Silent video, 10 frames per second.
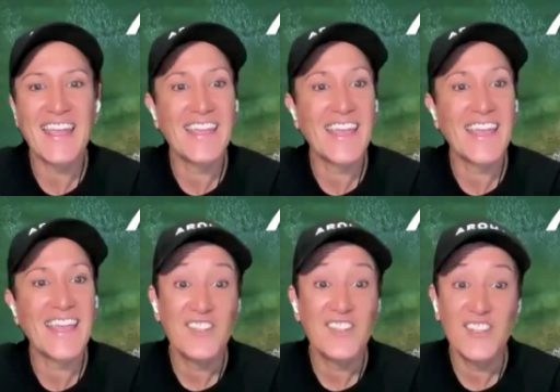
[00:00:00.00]

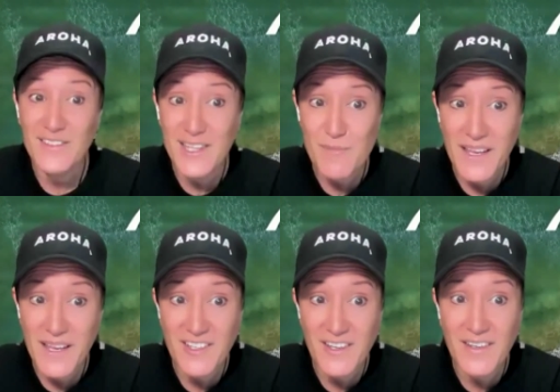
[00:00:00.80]
Today, he channels
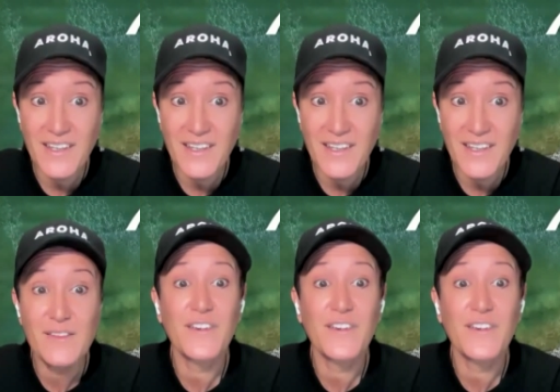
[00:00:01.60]
that passion
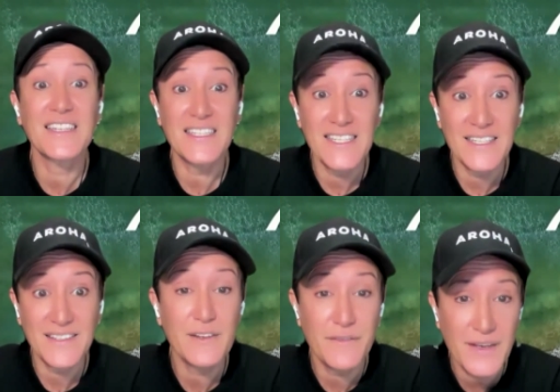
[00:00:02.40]
into the fight
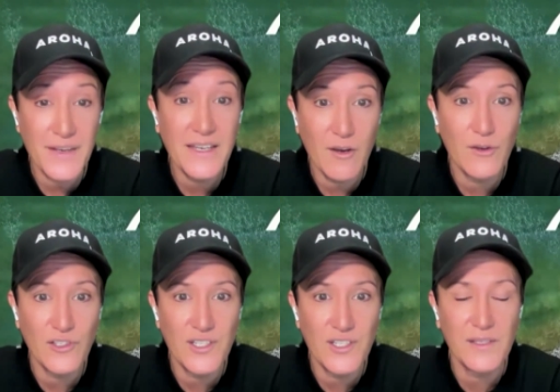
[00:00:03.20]
to defend
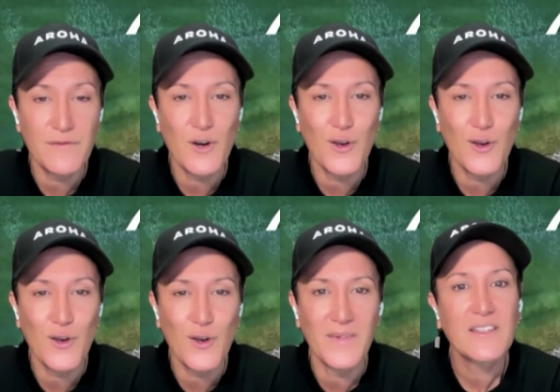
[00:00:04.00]
our oceans,
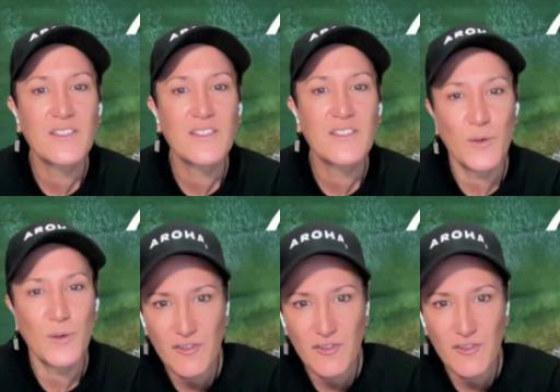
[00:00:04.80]
from
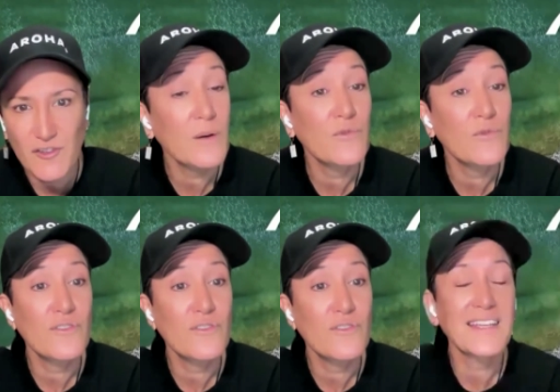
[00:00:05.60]
stopping destructive
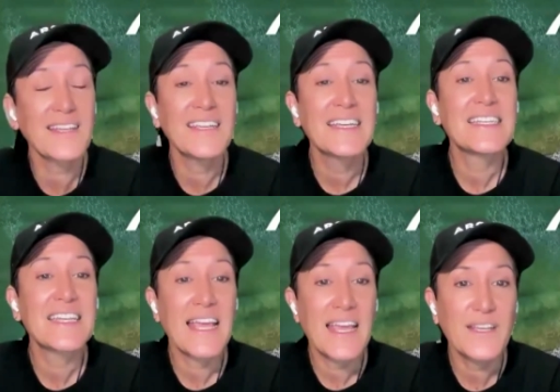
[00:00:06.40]
bottom trawling
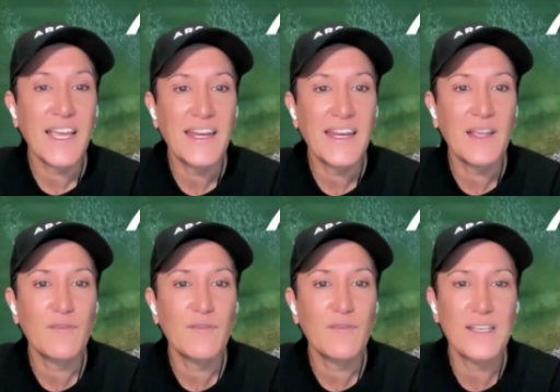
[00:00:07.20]
to
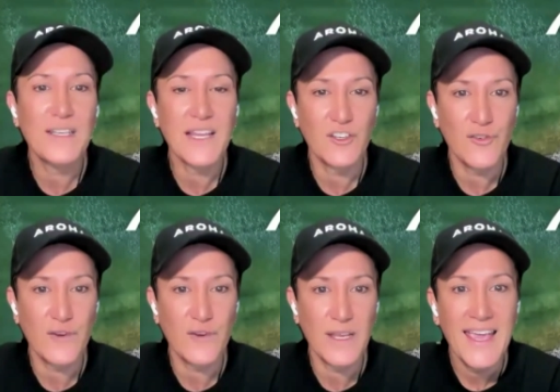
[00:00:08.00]
advocating for marine
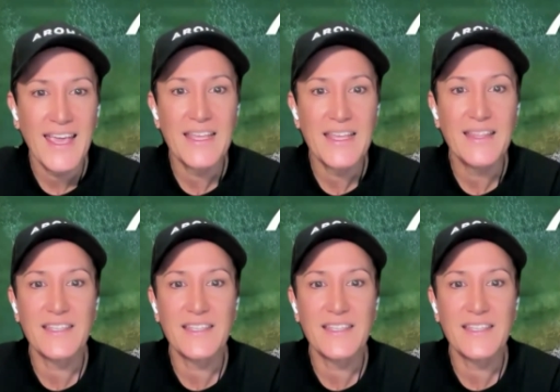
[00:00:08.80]
sanctuary